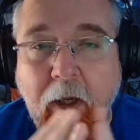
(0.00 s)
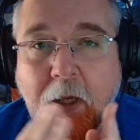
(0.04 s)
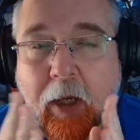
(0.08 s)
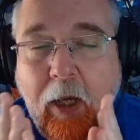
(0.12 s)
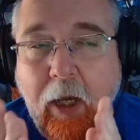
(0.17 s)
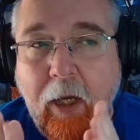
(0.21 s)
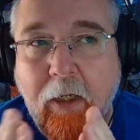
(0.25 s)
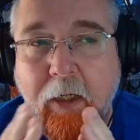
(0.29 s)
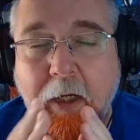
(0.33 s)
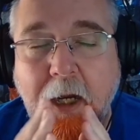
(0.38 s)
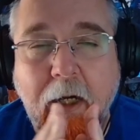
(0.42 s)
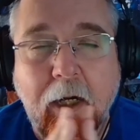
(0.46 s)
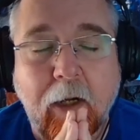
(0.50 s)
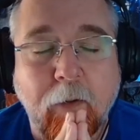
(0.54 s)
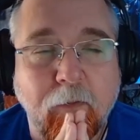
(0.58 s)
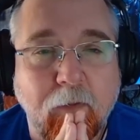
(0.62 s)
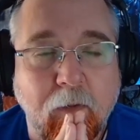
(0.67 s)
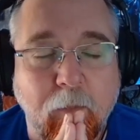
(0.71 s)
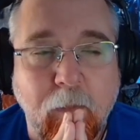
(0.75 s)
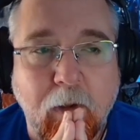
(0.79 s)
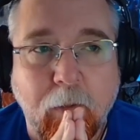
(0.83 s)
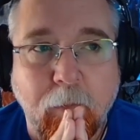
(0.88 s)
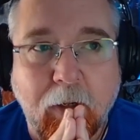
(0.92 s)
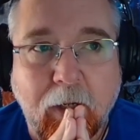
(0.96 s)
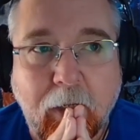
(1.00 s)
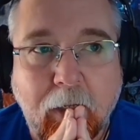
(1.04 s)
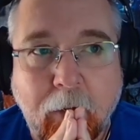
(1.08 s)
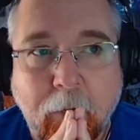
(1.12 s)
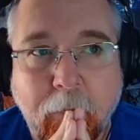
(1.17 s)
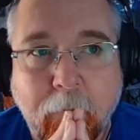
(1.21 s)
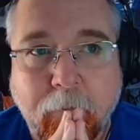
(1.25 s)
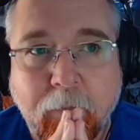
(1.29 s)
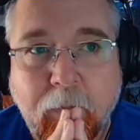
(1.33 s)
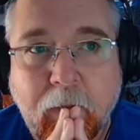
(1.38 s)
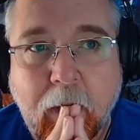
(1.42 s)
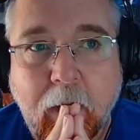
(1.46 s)
and yet it was a mimic.
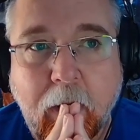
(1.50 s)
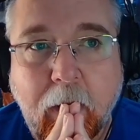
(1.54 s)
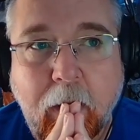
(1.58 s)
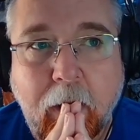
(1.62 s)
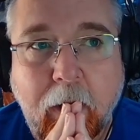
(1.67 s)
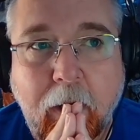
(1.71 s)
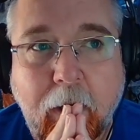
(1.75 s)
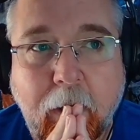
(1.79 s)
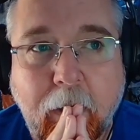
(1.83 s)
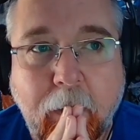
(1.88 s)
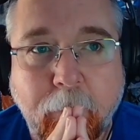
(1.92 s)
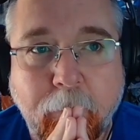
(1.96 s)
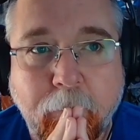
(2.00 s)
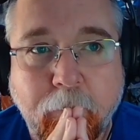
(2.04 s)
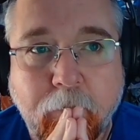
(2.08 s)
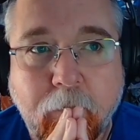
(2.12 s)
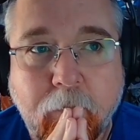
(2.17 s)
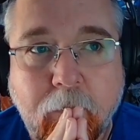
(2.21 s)
Um,